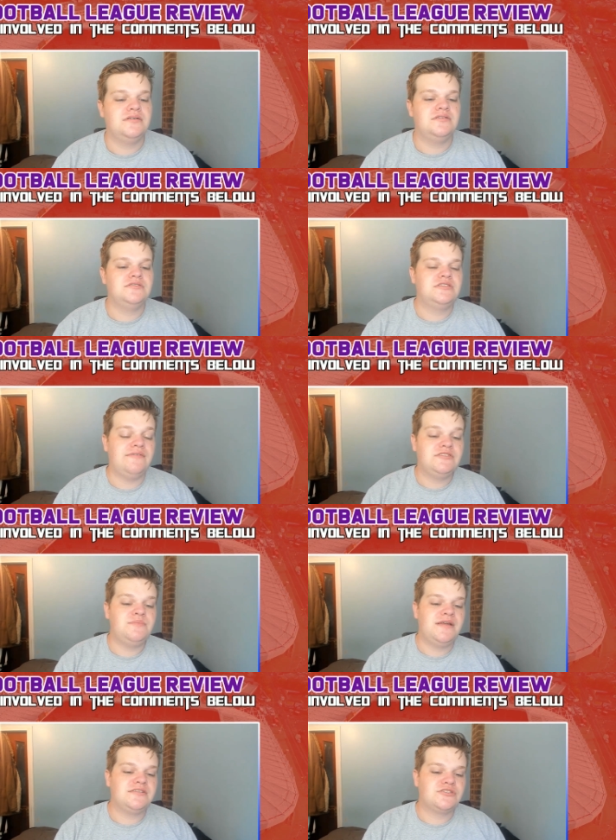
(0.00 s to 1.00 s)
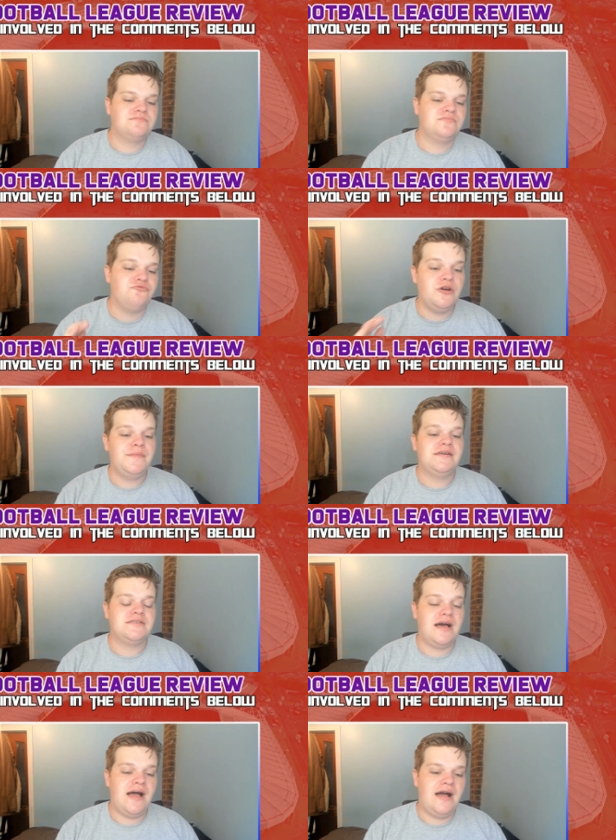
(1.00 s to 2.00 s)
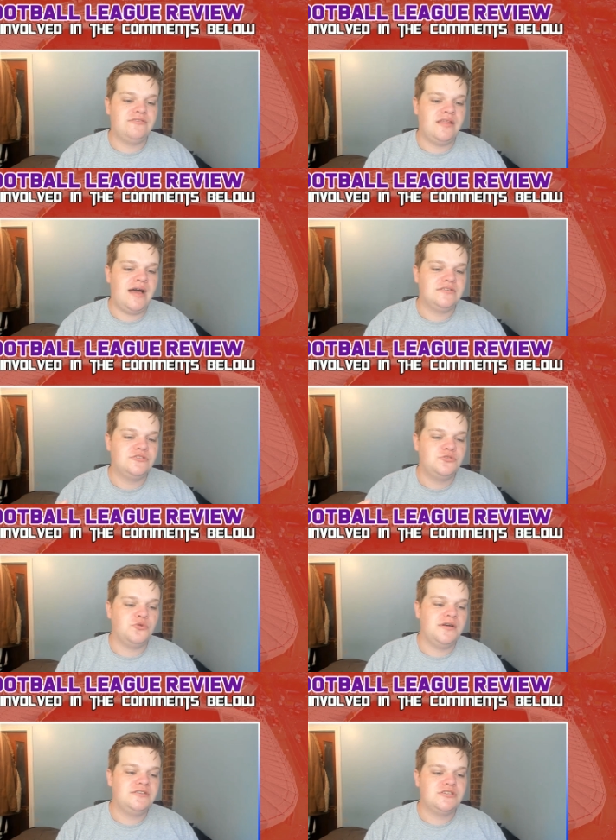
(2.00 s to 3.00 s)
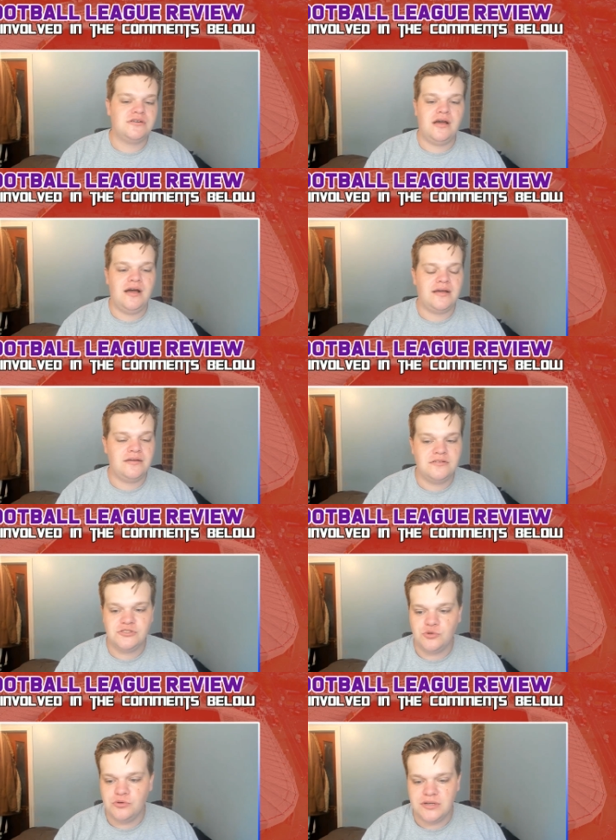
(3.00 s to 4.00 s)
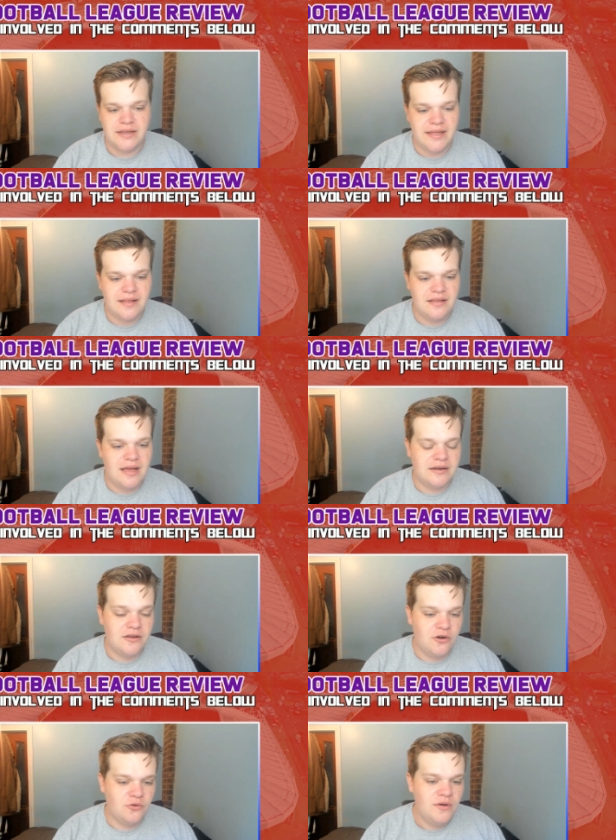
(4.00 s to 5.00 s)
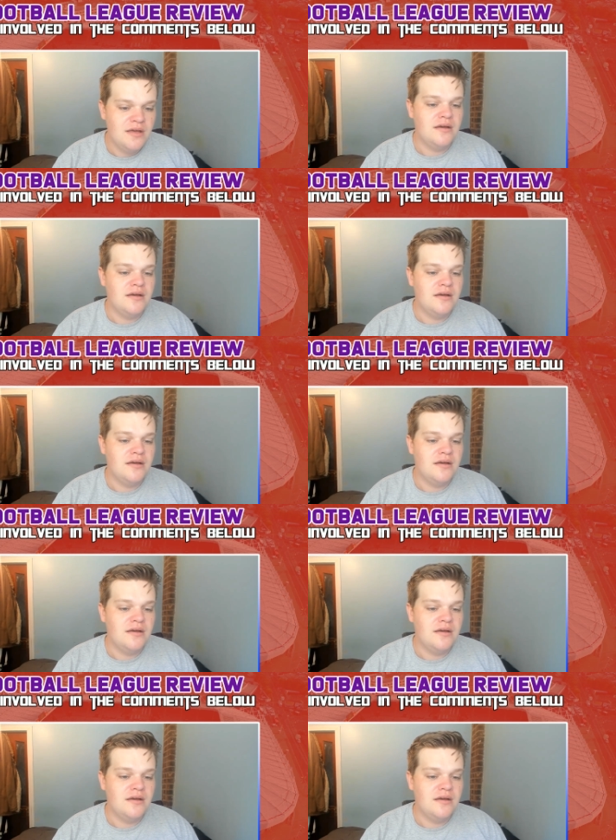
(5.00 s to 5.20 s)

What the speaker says: 70 minutes, 3 minutes after that, Deutsch scored a goal.